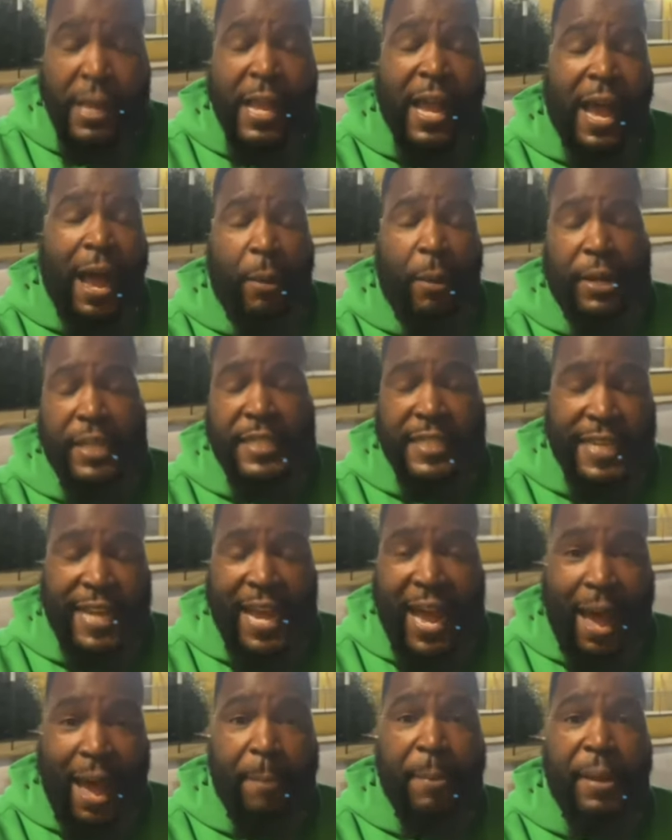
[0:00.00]
I want to see
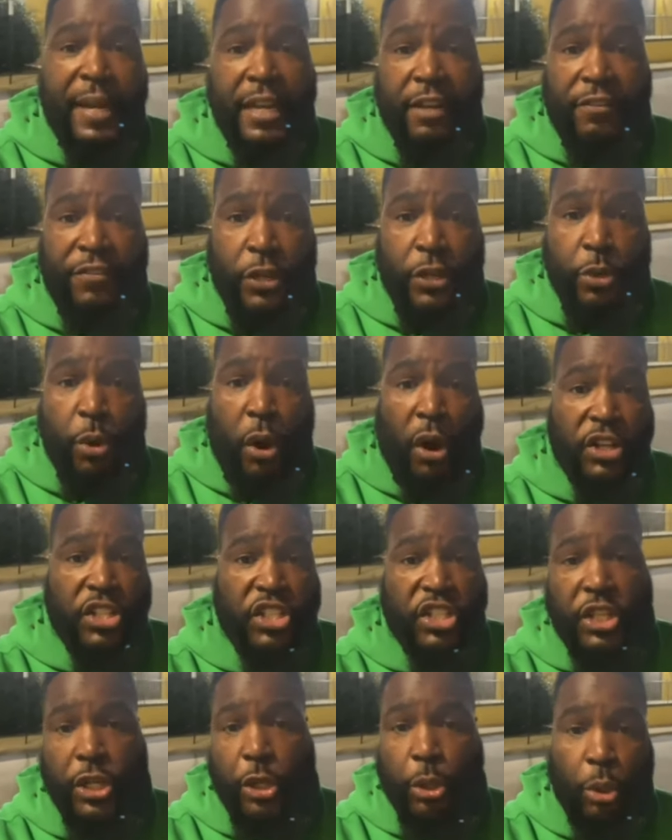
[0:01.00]
how many of you are
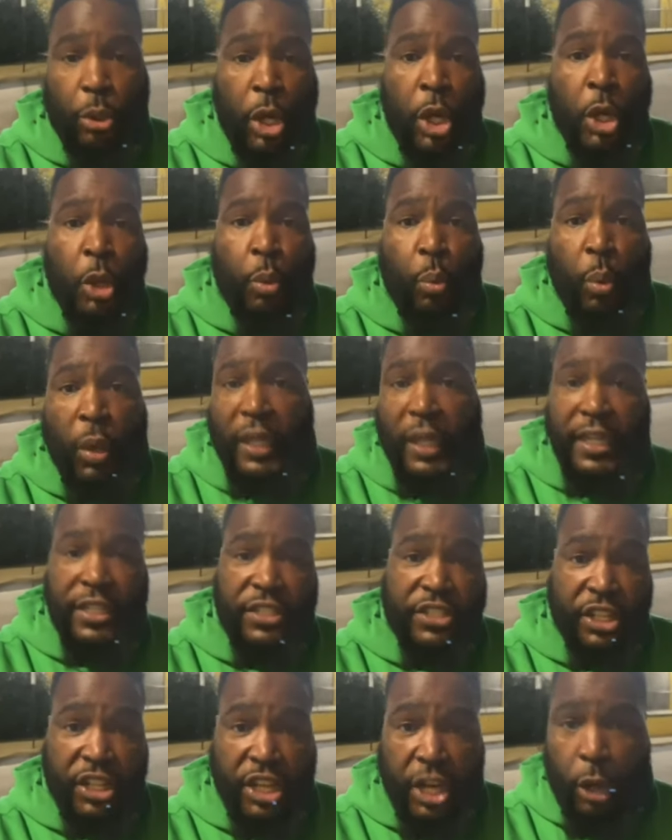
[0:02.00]
still willing
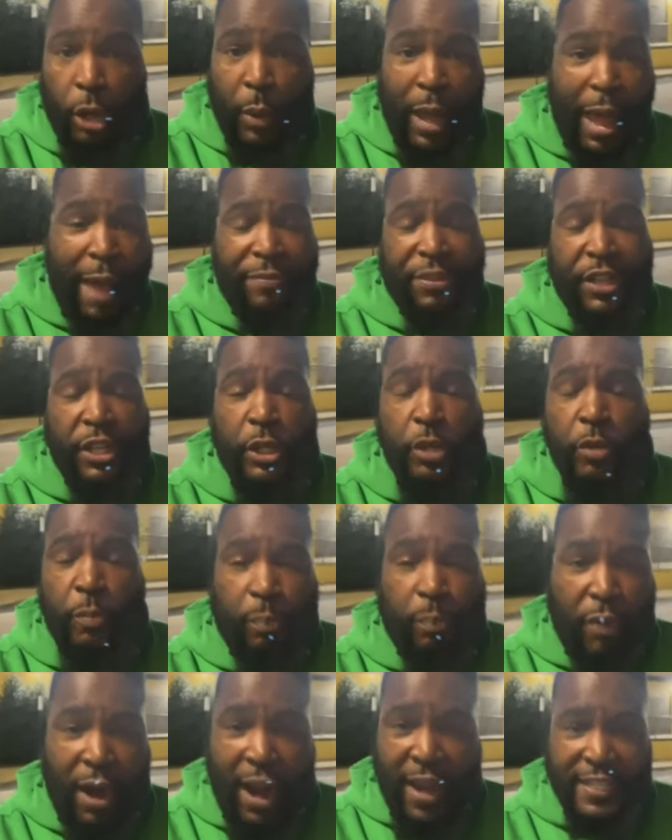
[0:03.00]
to go at the new
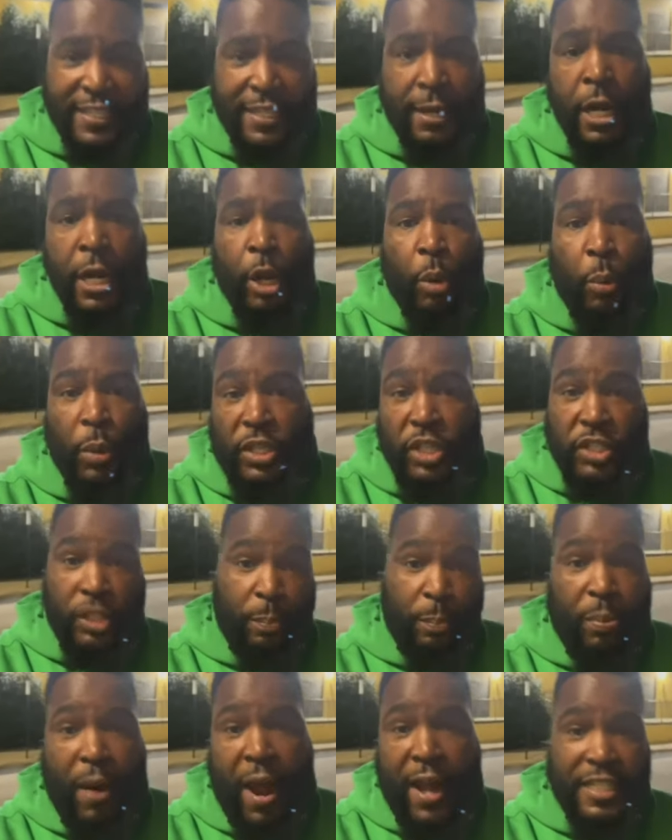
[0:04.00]
price, which is
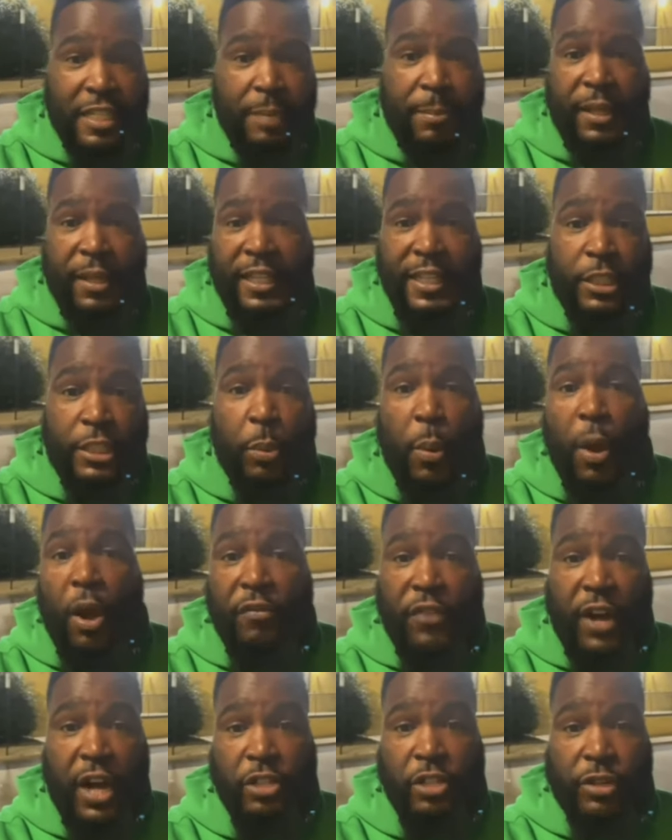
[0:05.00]
approximately
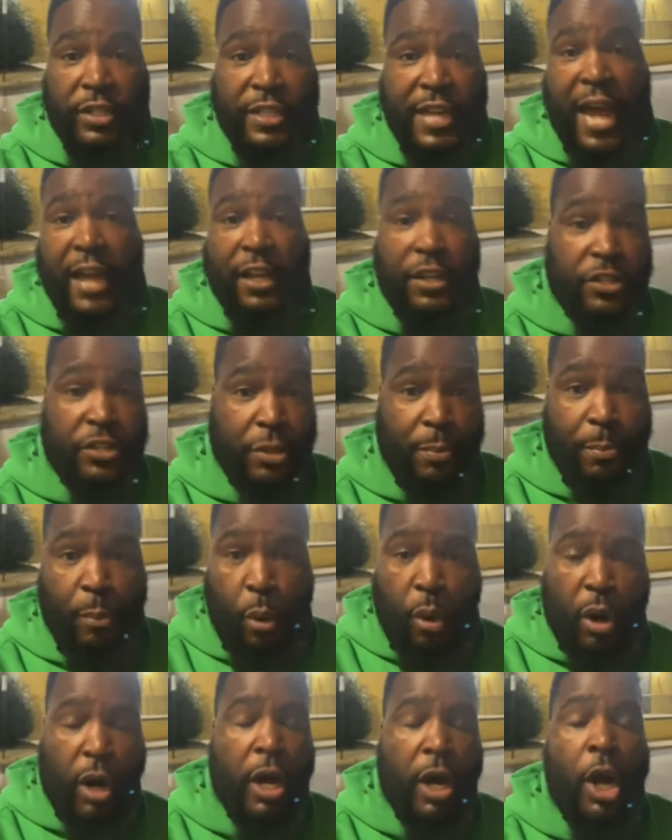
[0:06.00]
$1,200 or
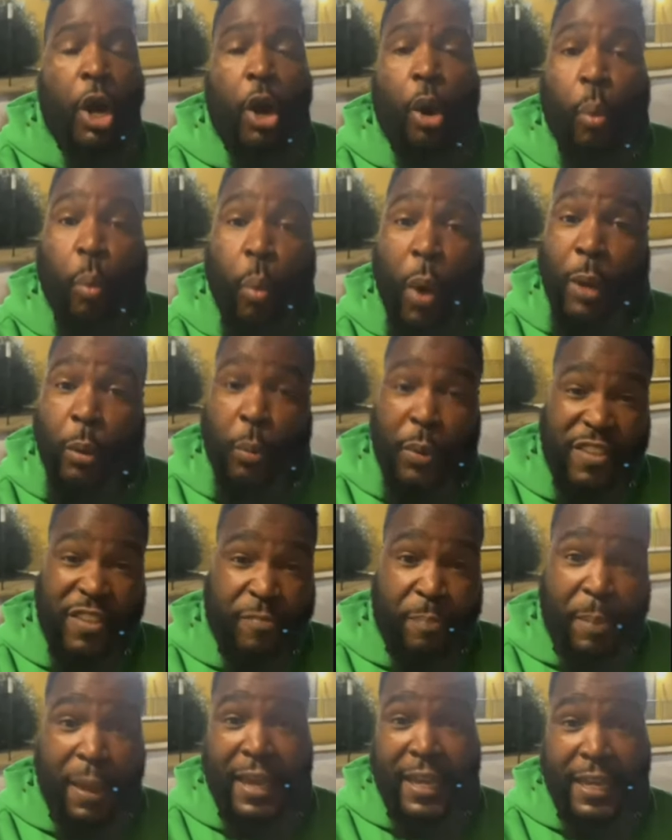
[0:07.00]
more what
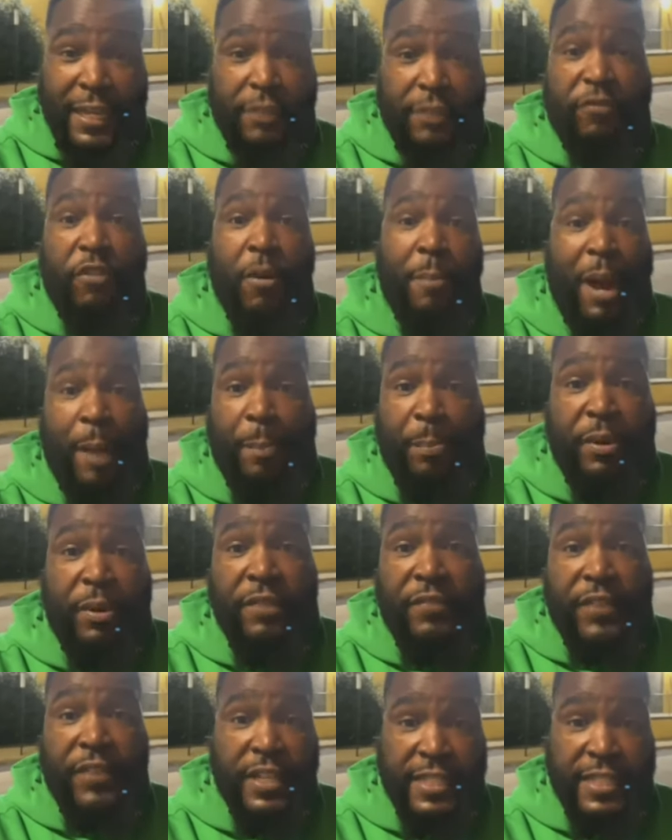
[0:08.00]
we've paid for my
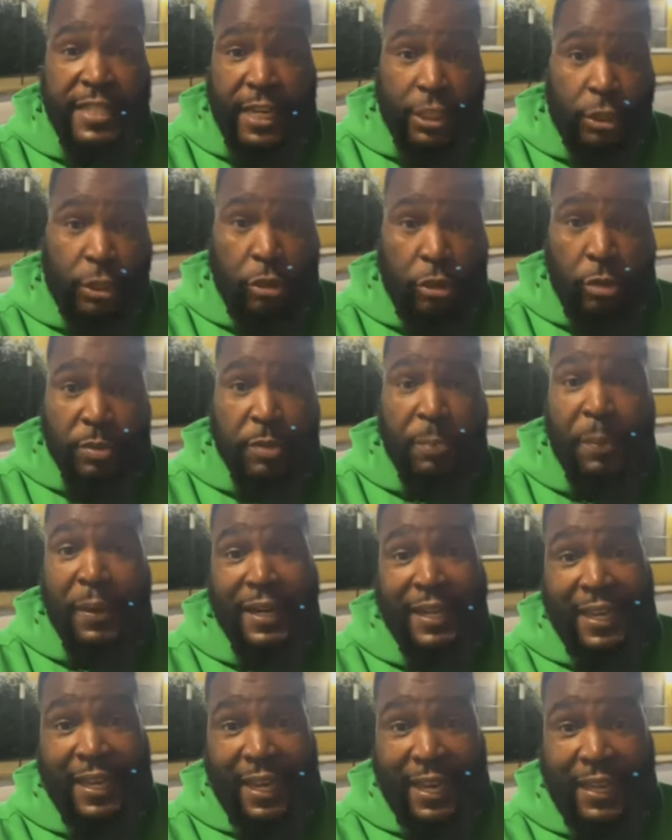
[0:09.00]
previous six groups. But
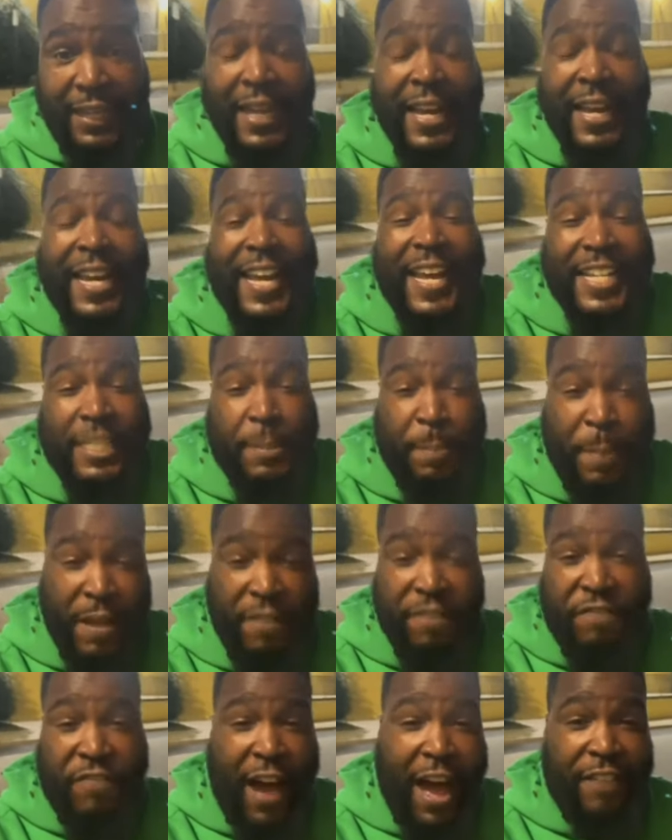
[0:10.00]
again, it's been
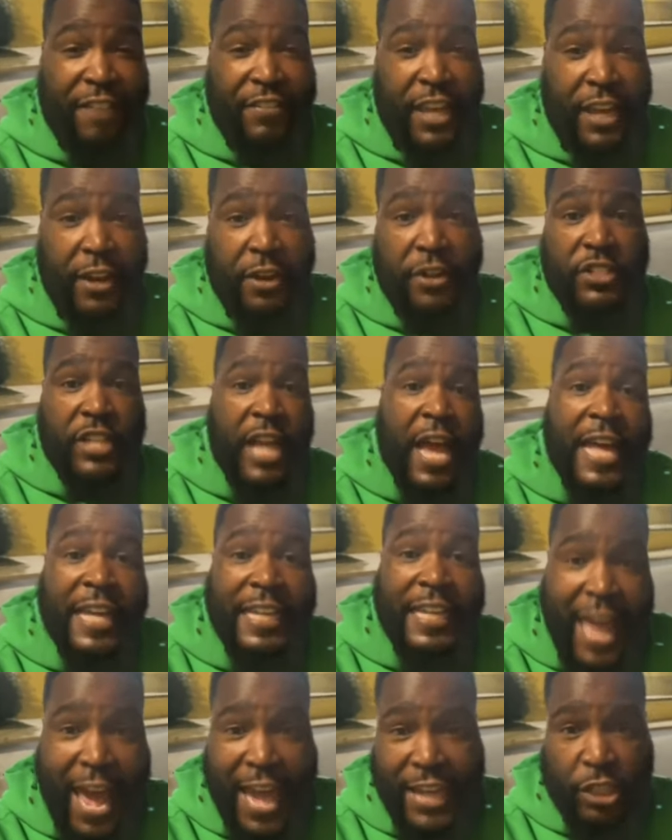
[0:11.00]
5 years,
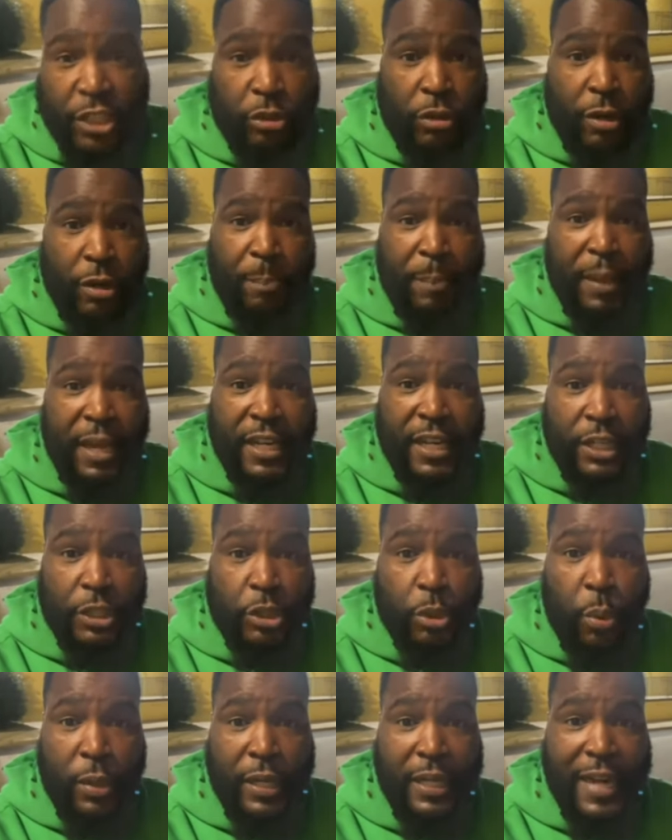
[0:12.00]
last trip being in
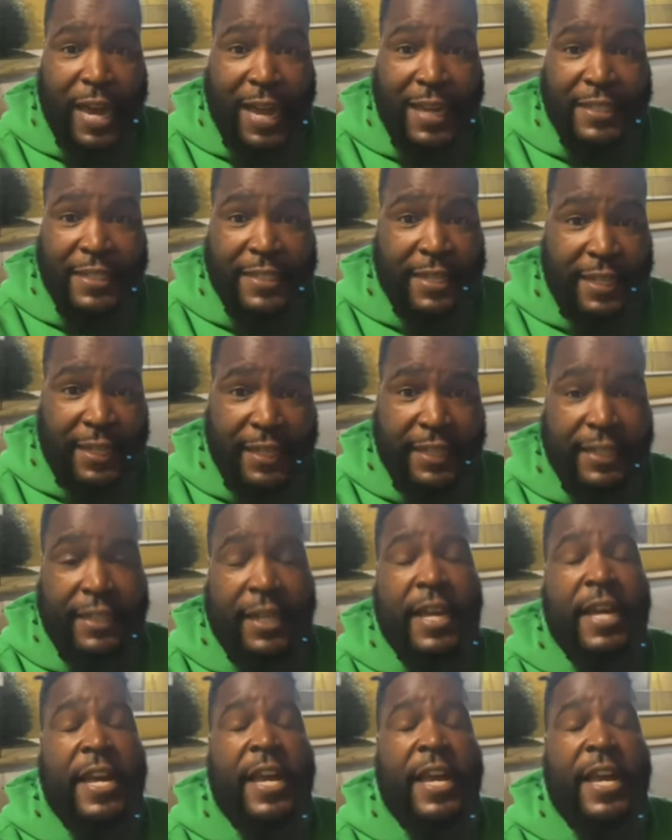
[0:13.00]
2019.